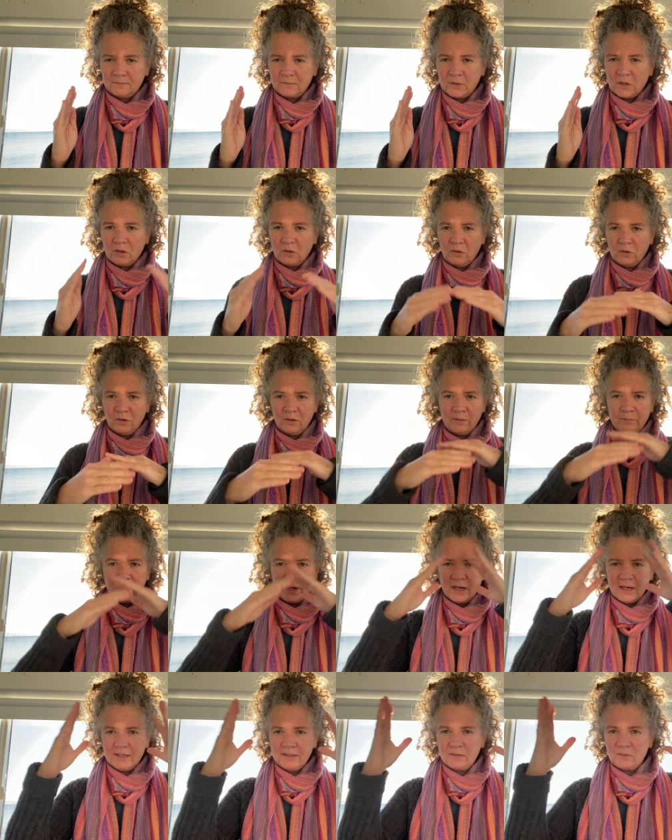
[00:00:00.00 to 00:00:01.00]
Earth
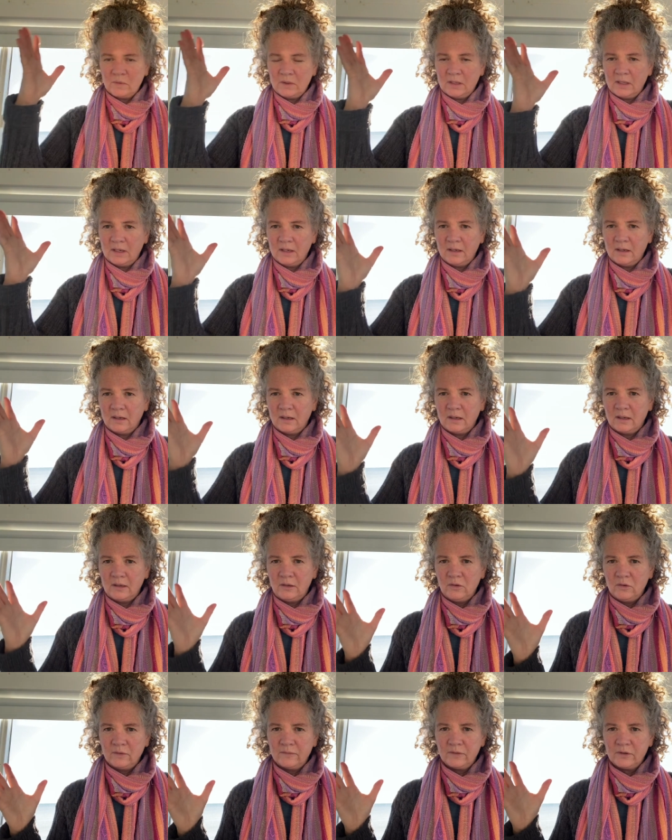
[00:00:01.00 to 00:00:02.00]
abides within
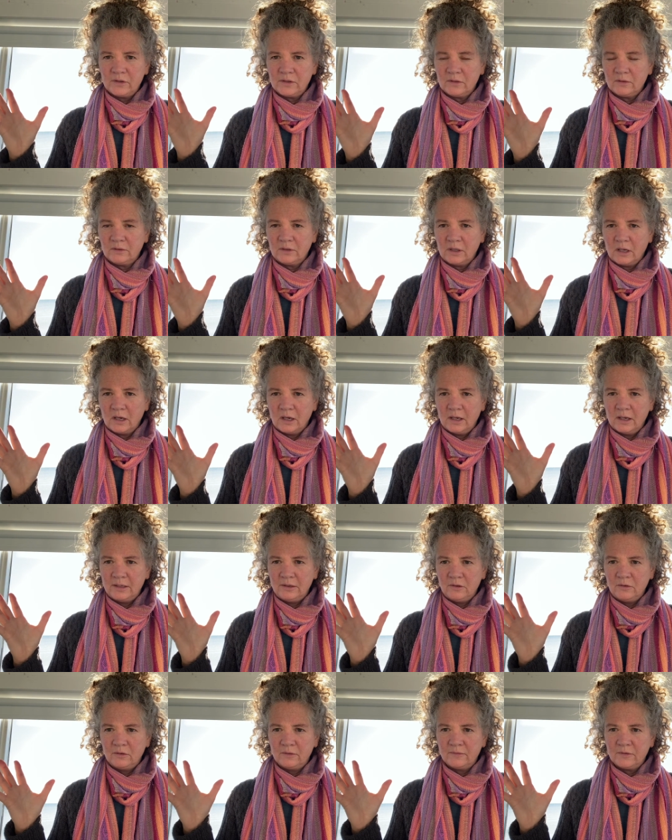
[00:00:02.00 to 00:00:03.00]
universal law and
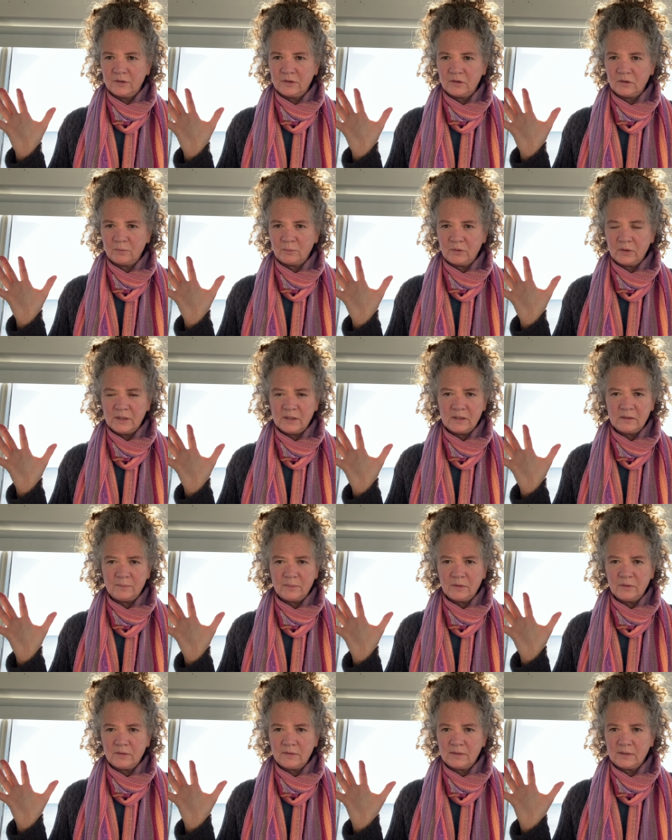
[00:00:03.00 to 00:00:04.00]
universal
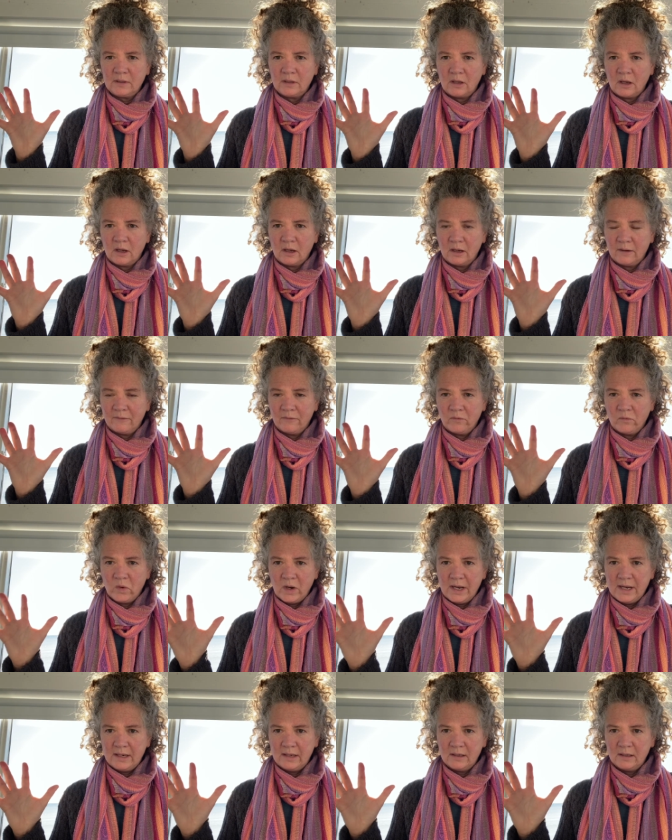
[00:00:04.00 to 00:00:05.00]
principles, law of
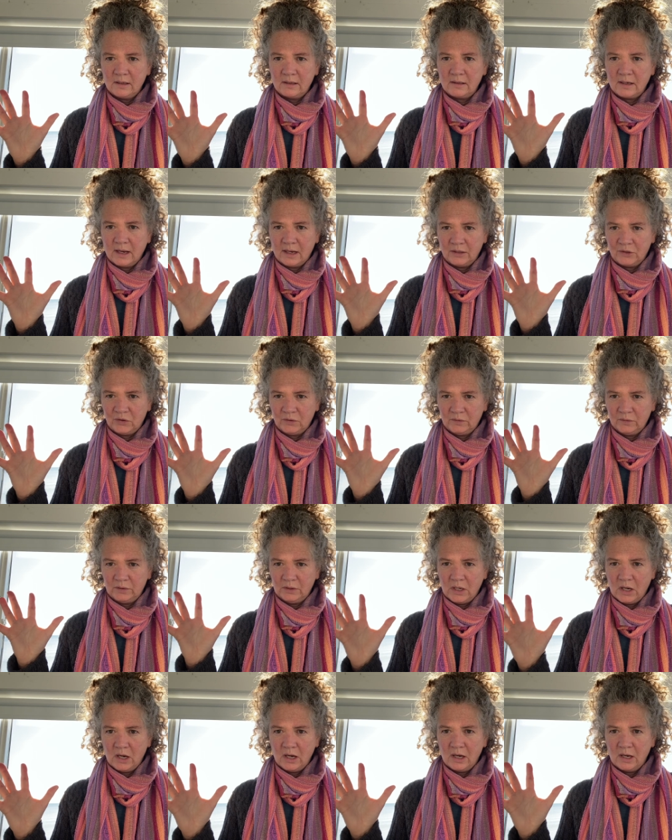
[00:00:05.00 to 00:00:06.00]
one, natural
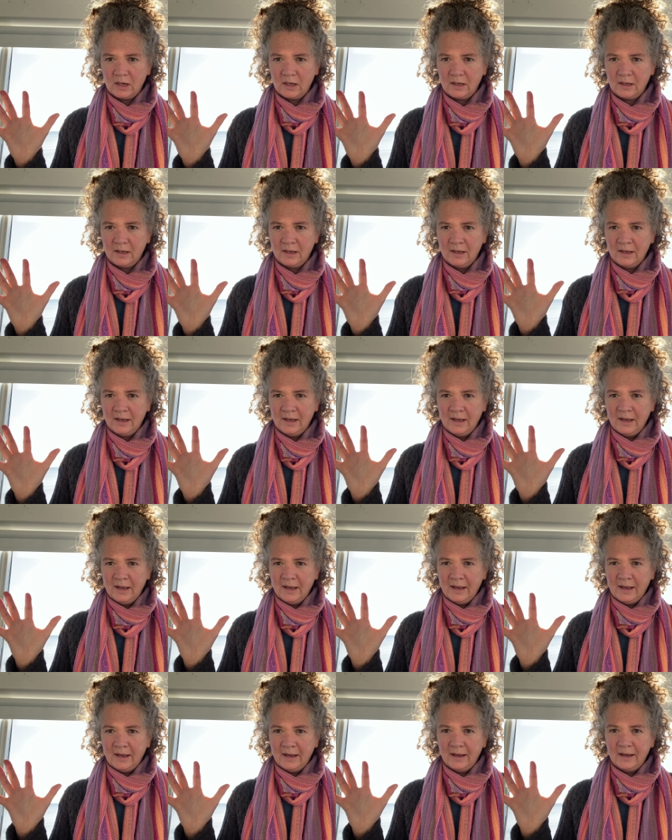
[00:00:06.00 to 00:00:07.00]
law,
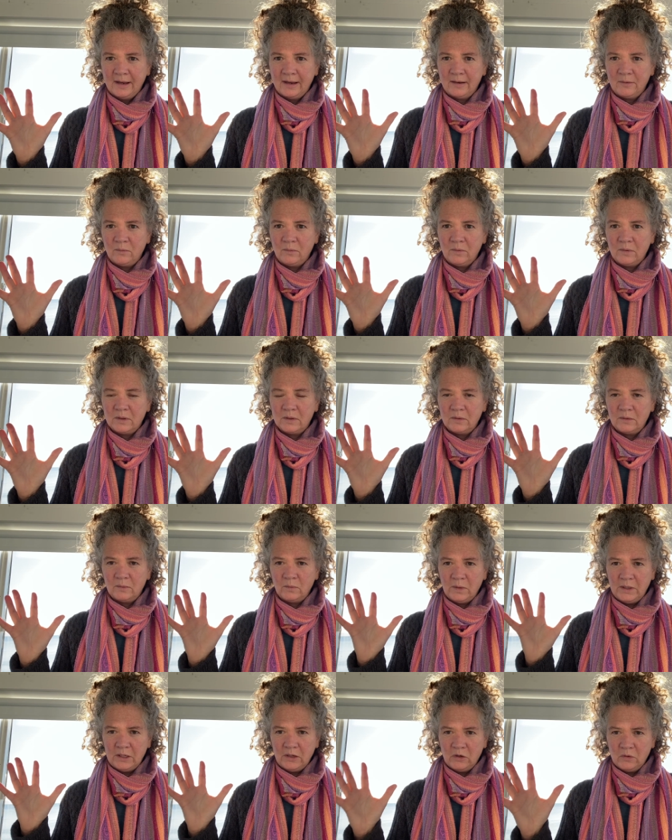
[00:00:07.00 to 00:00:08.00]
and
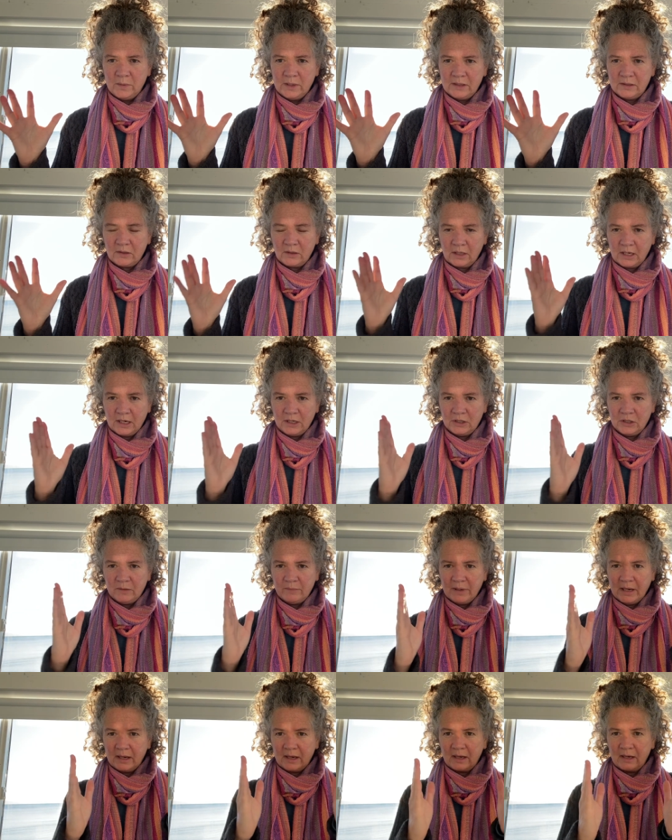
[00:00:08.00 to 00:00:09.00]
we humans are catching
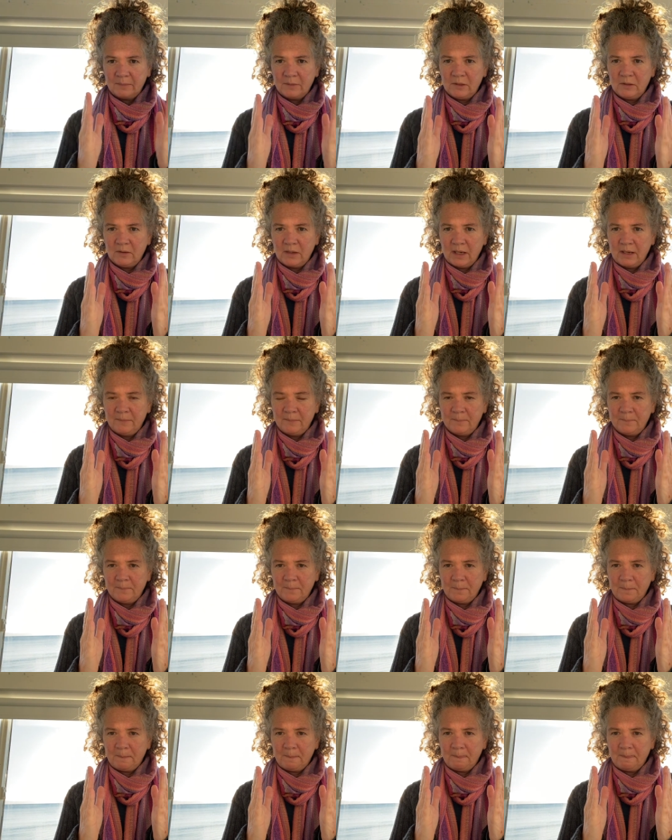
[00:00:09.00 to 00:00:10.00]
back up to that.
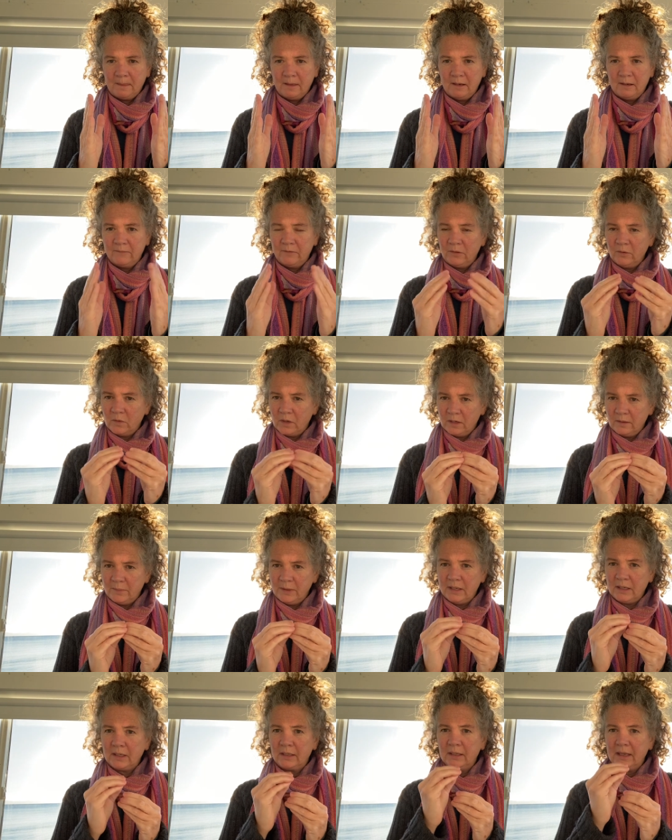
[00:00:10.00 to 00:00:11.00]
And if you want to be
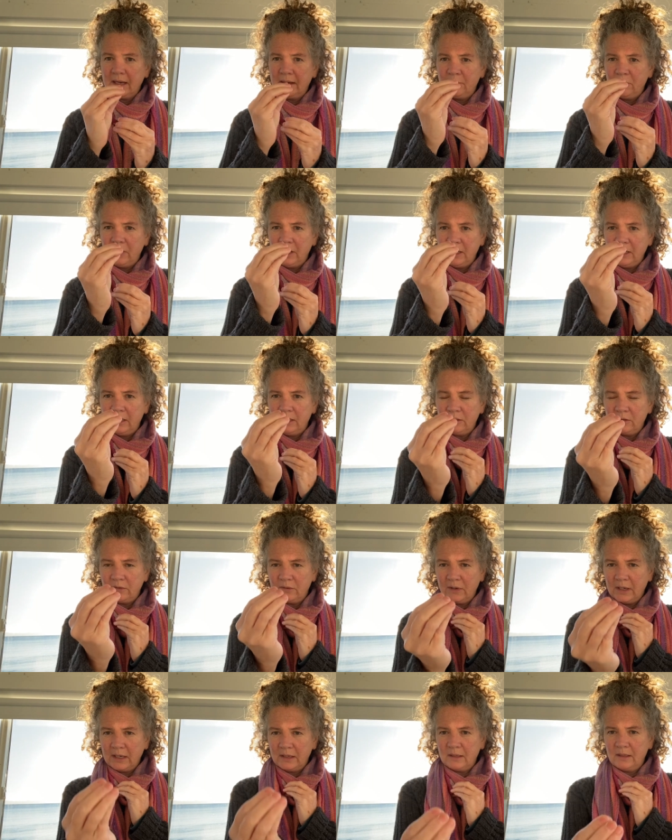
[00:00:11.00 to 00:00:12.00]
collaborating
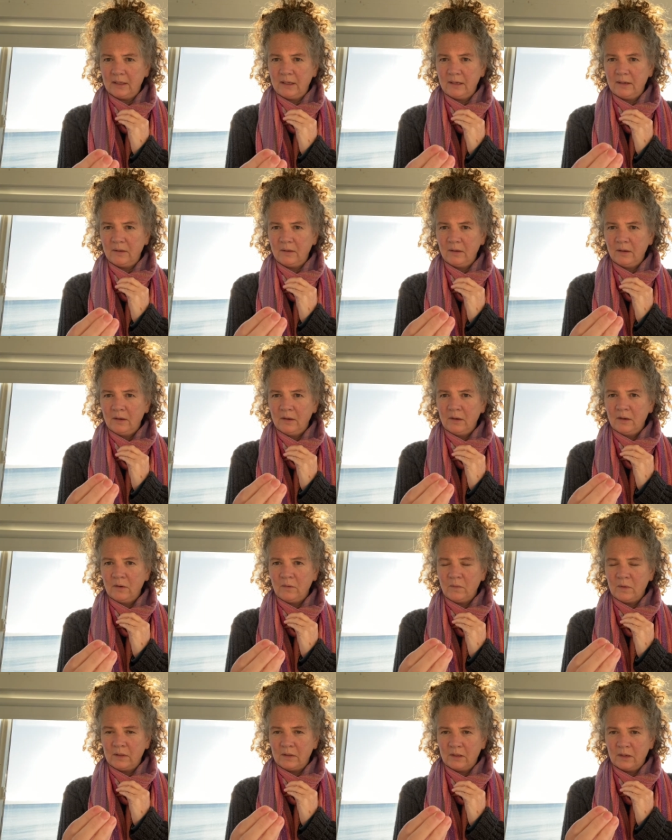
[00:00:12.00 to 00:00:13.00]
directly
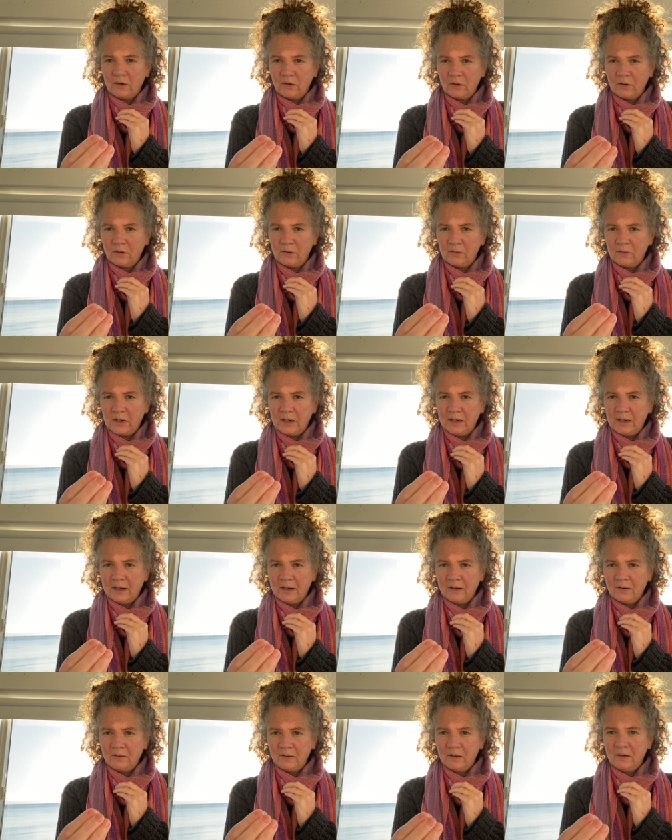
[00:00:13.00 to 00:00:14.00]
with the Earth right
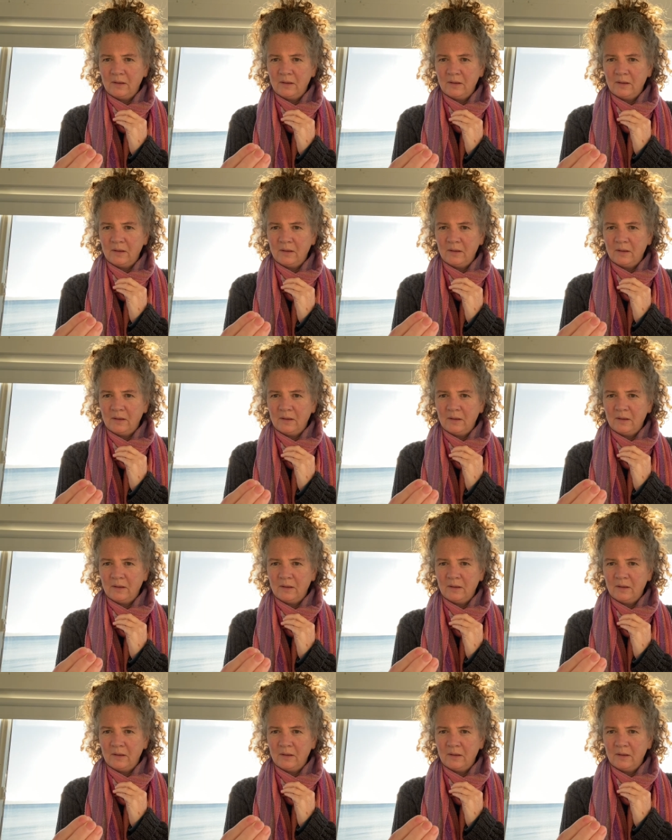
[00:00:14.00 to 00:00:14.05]
now,